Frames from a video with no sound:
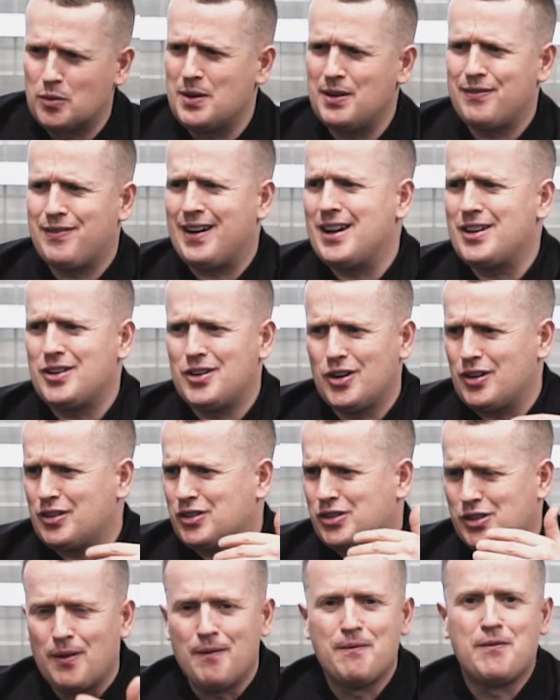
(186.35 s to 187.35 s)
we value
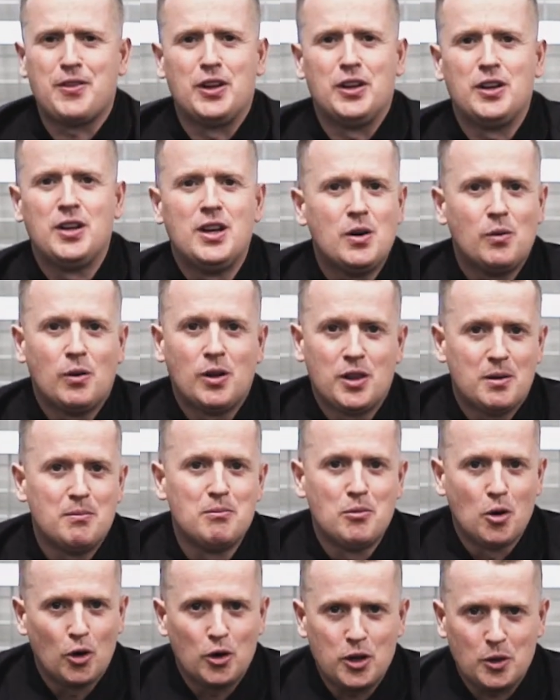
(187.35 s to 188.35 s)
something, well, the
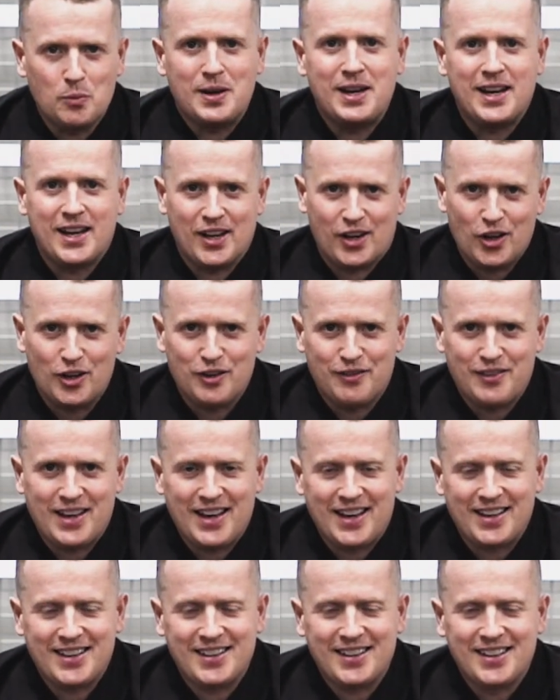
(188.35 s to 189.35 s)
more that we get out of
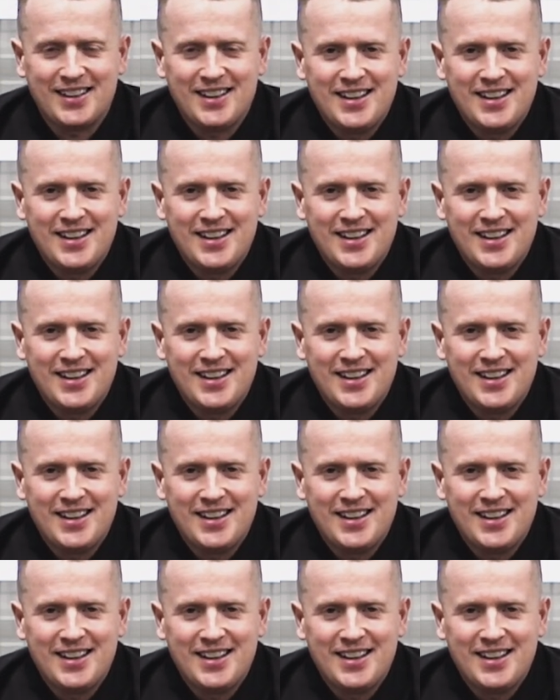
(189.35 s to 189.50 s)
that.